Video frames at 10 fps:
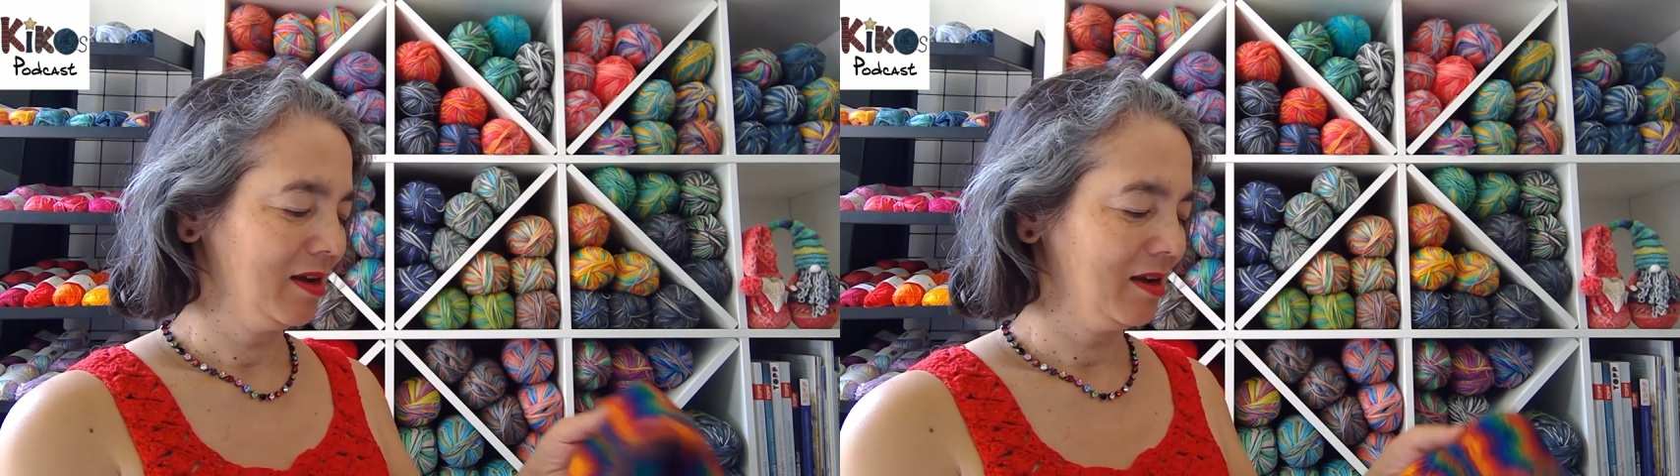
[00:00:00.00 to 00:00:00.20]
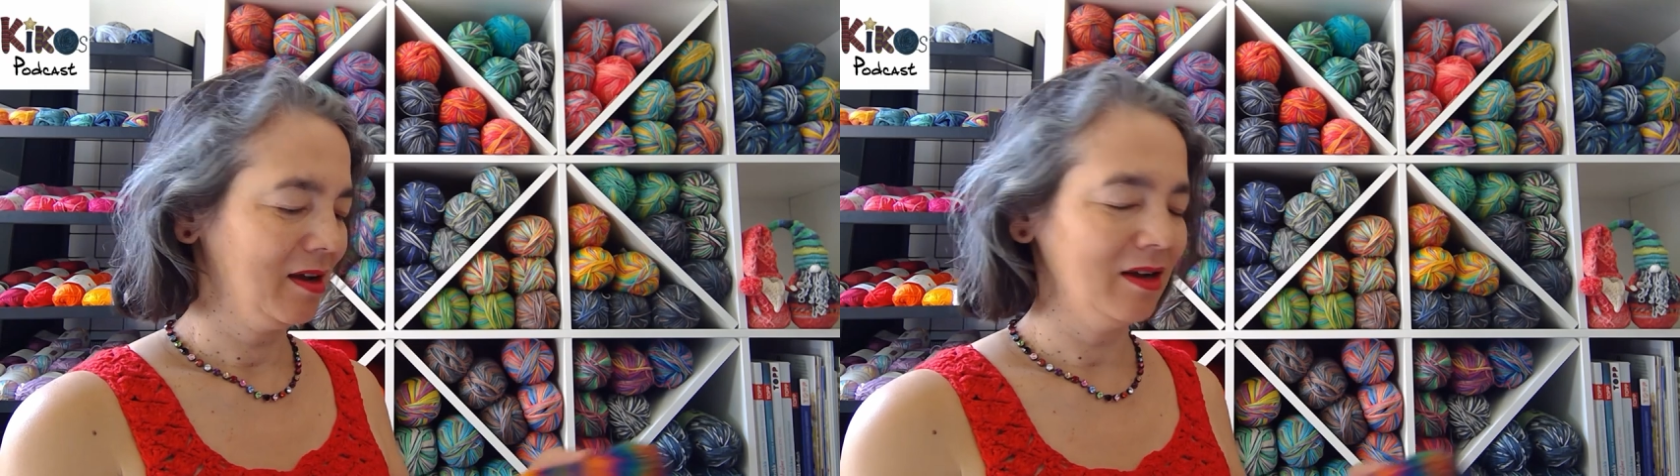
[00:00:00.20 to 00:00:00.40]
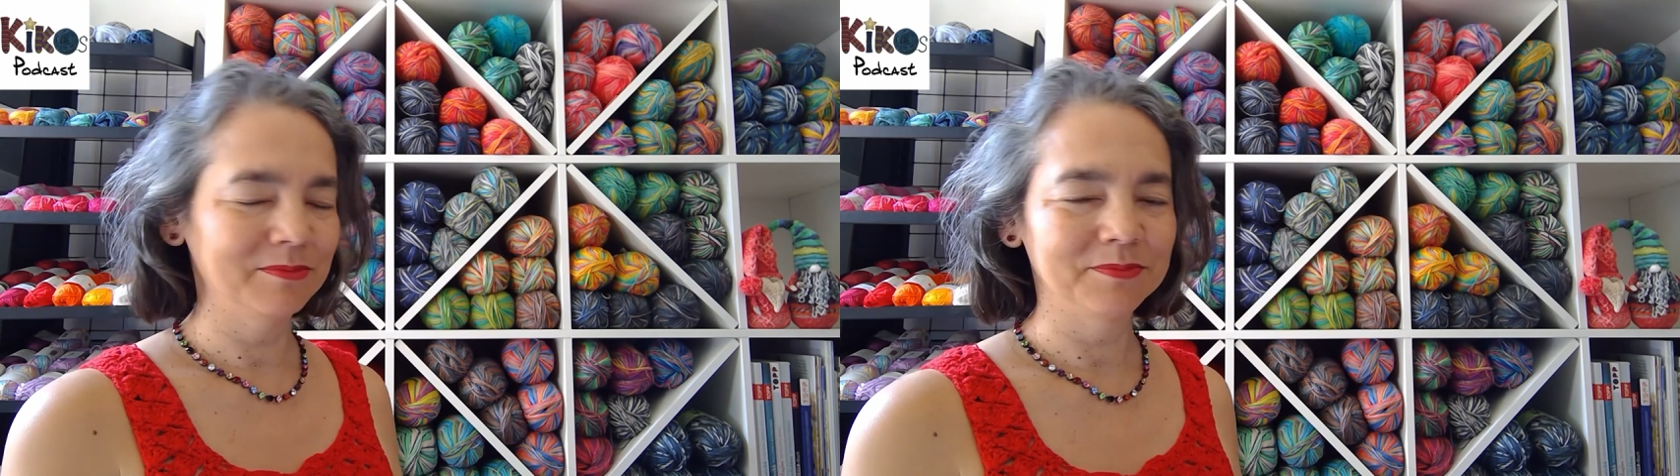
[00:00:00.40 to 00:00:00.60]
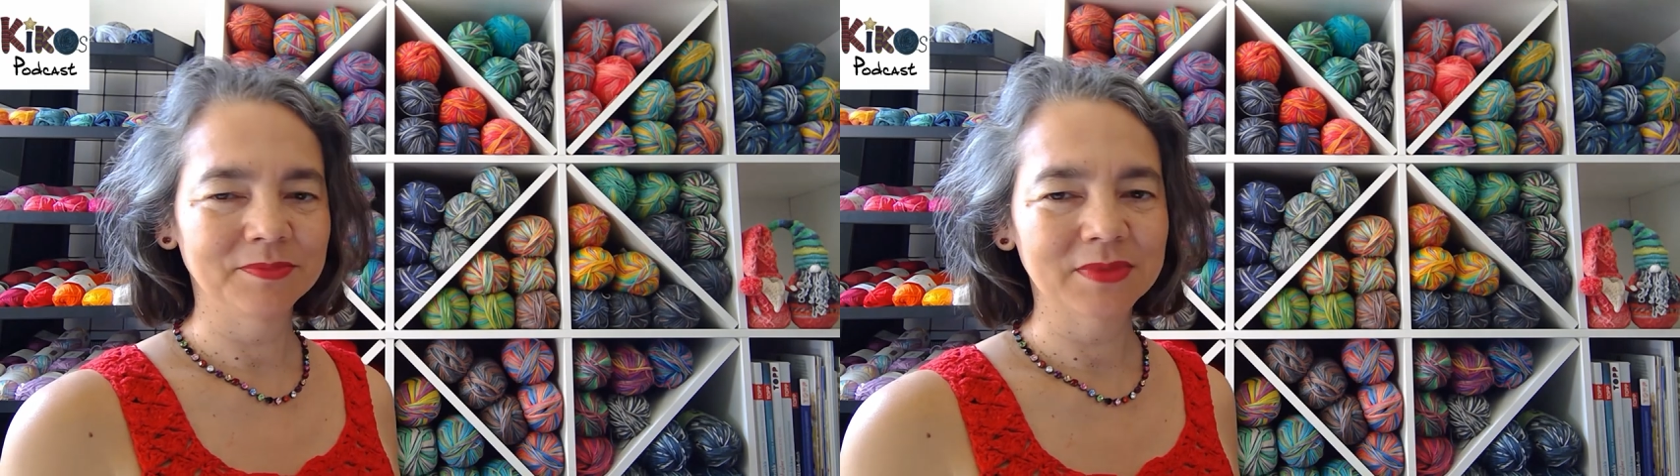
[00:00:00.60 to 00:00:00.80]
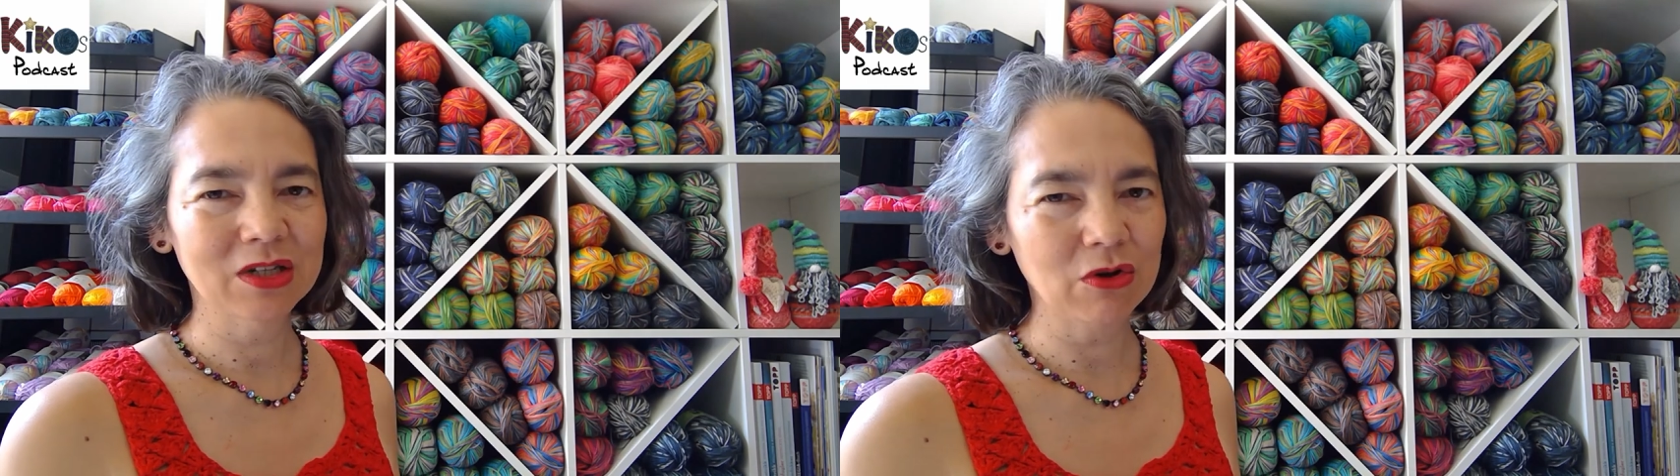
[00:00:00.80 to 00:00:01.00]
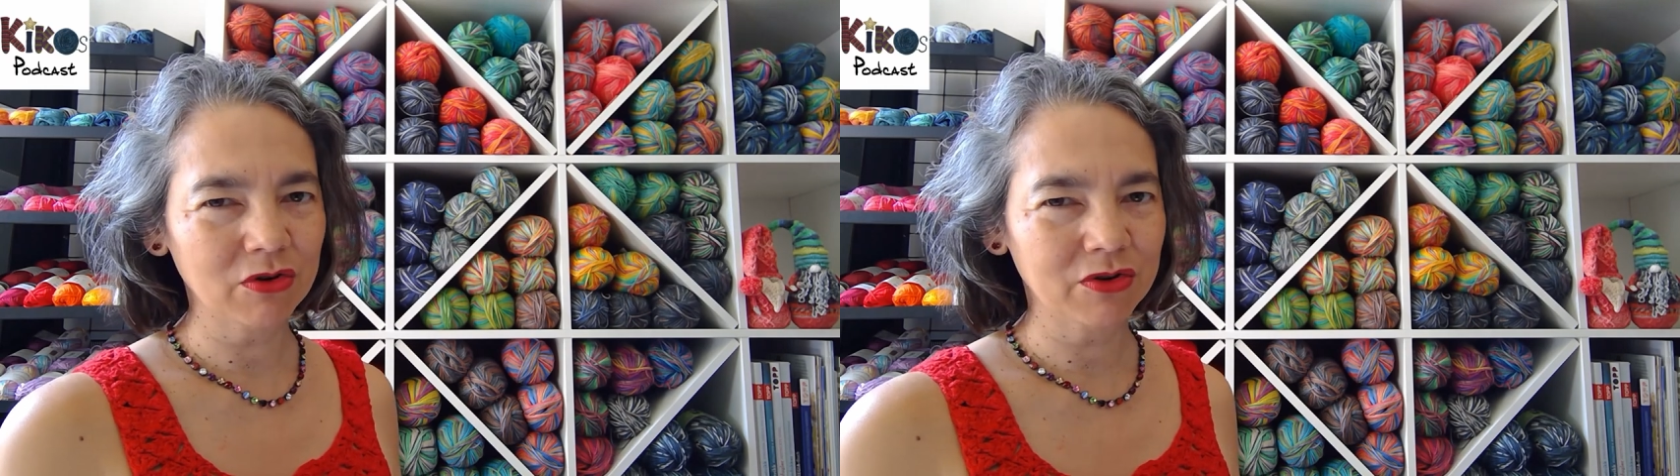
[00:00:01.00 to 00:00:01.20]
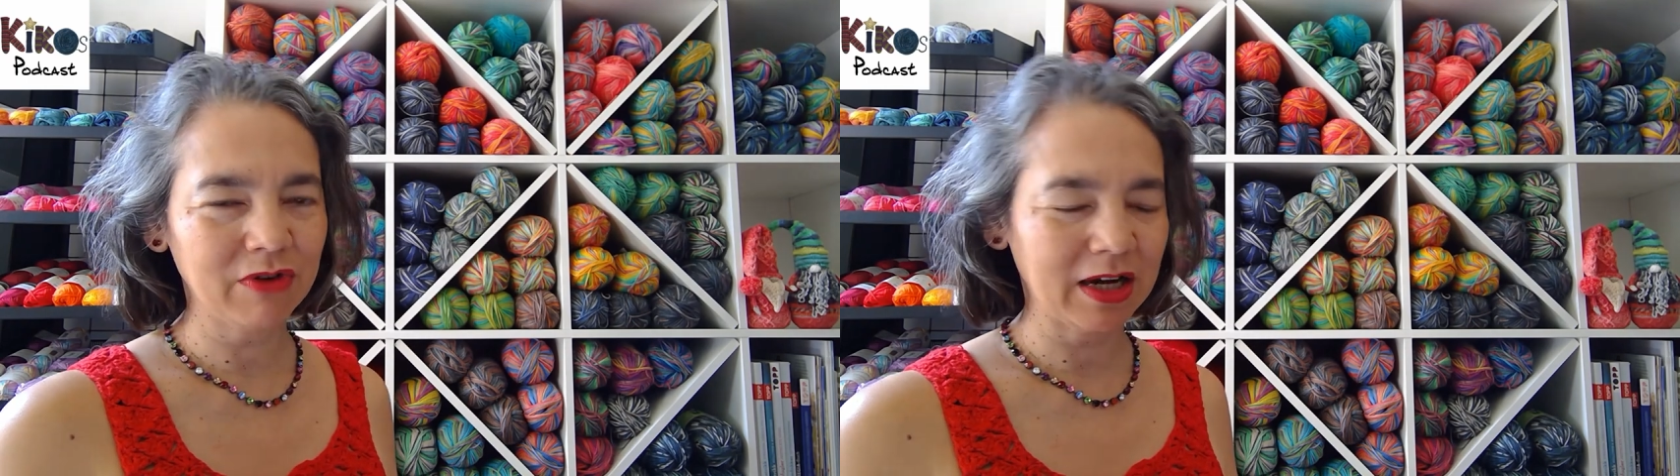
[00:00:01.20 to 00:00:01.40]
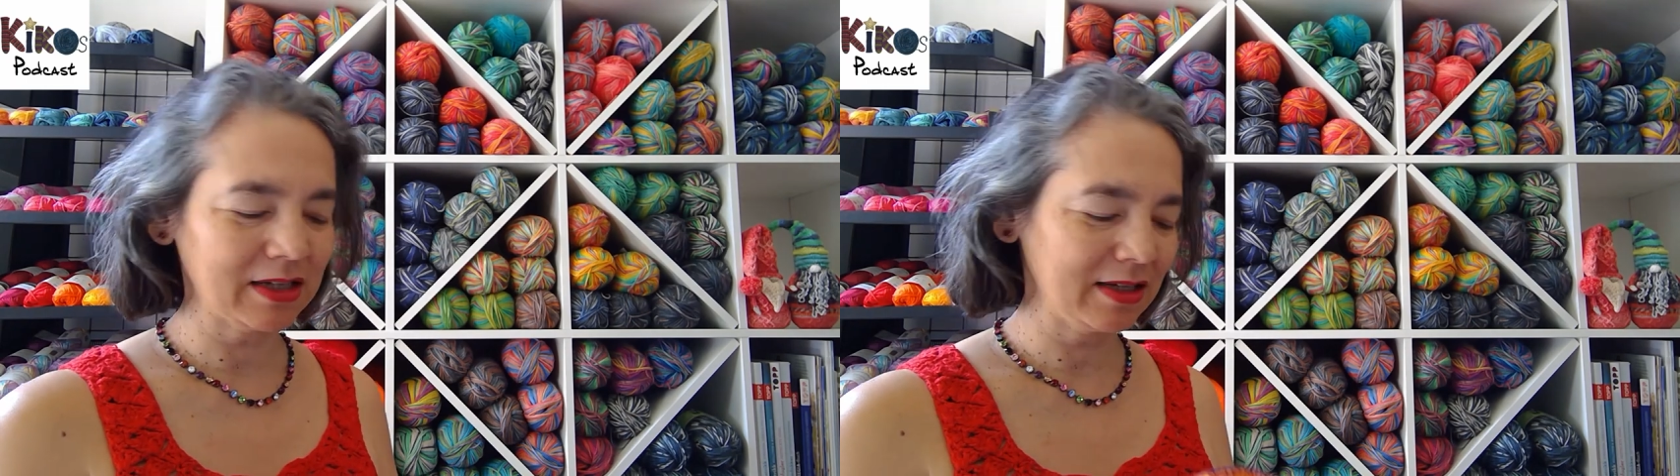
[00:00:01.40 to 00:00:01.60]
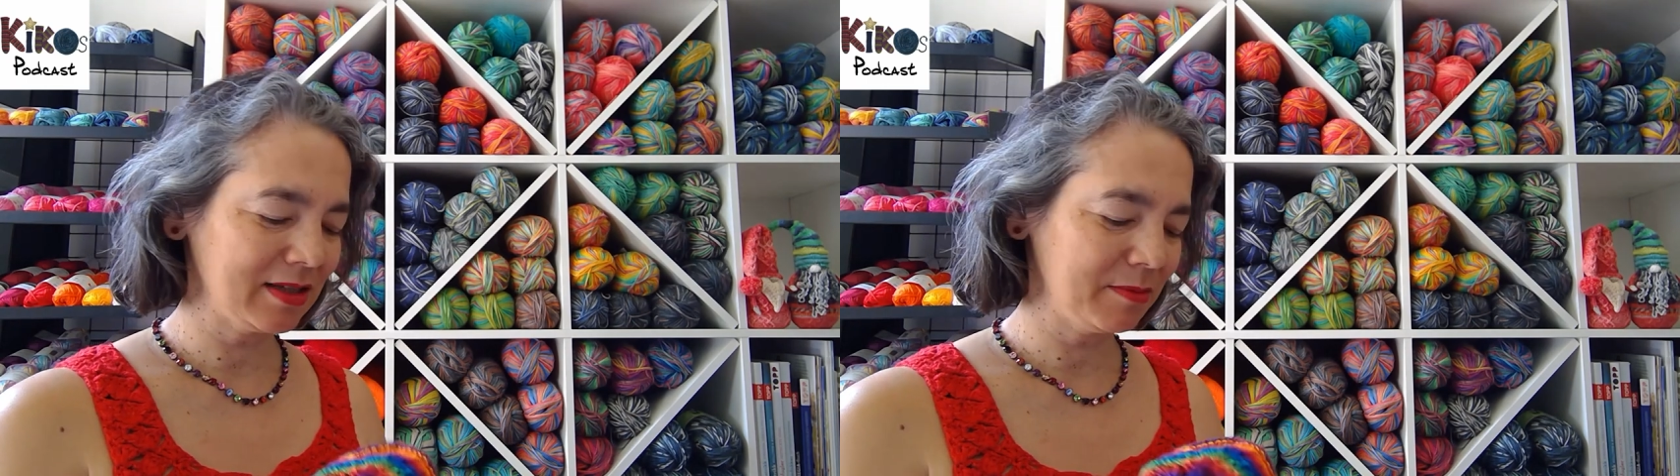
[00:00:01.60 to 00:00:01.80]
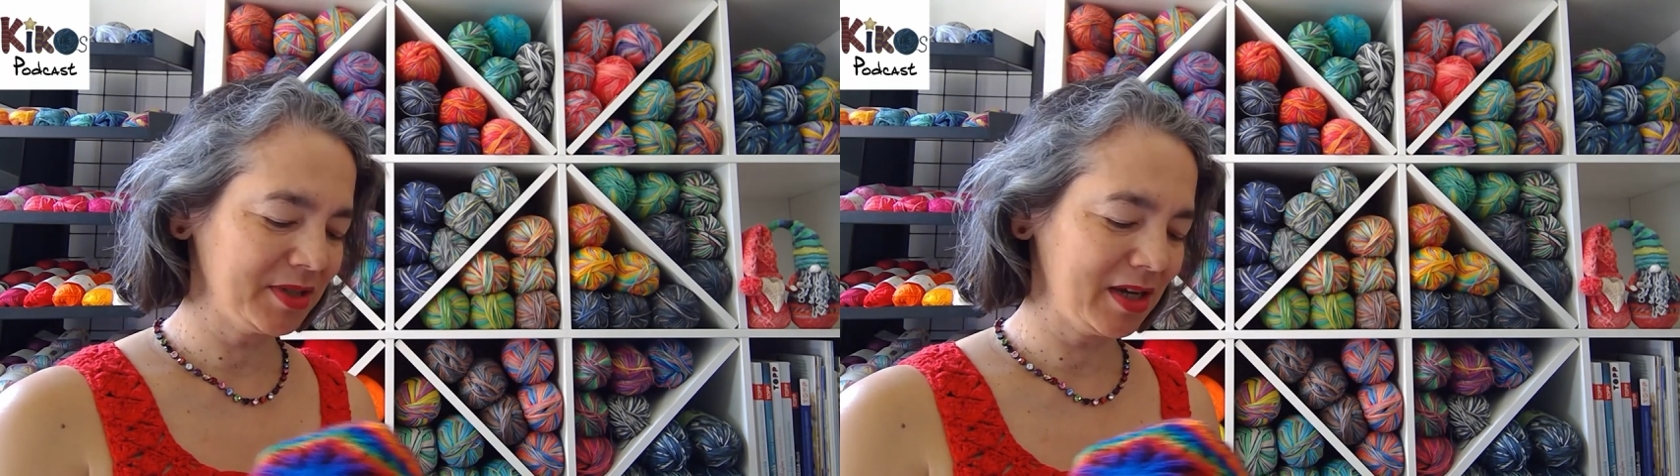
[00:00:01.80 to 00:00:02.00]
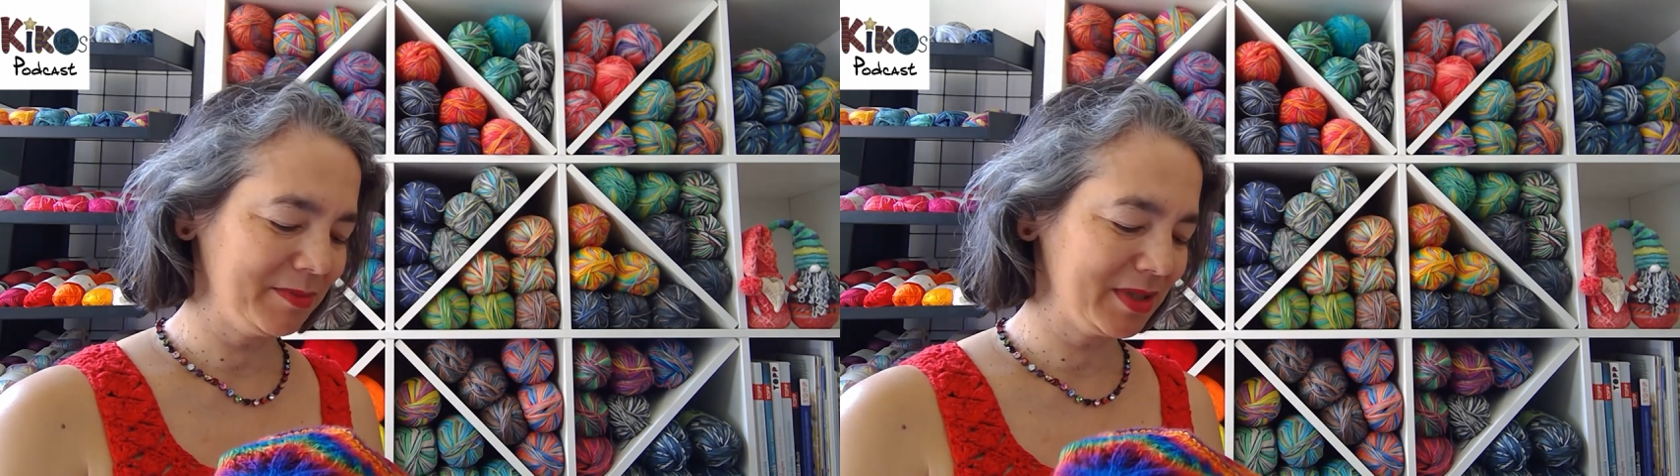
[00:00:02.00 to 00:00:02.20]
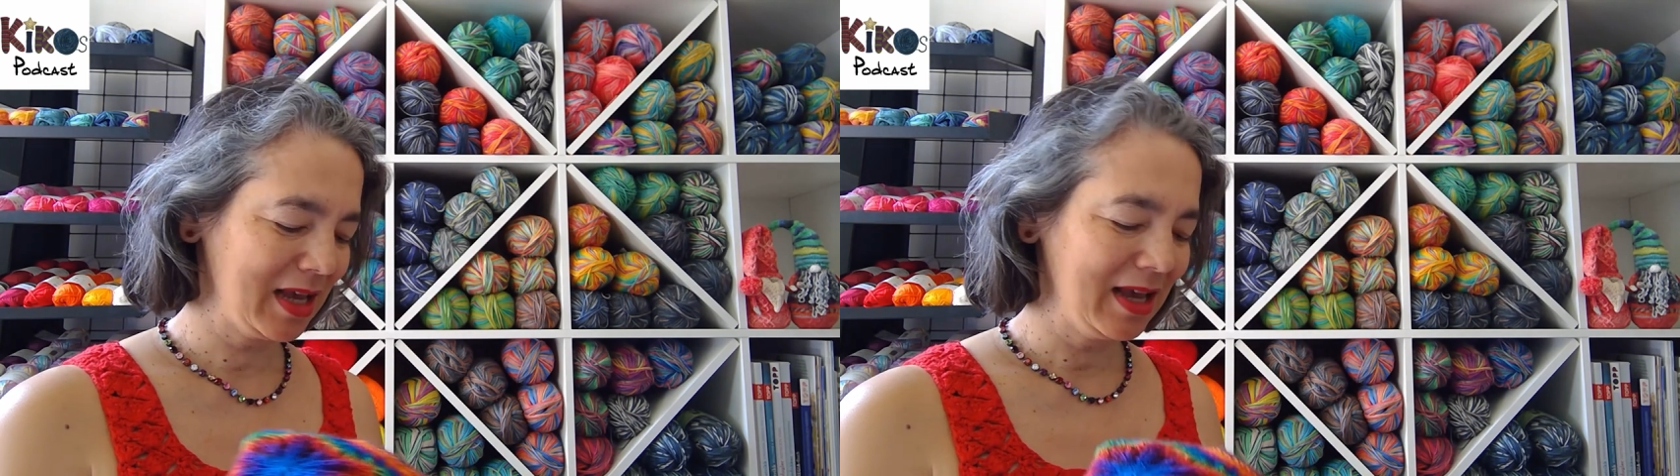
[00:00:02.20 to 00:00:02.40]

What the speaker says: not correct. I sometimes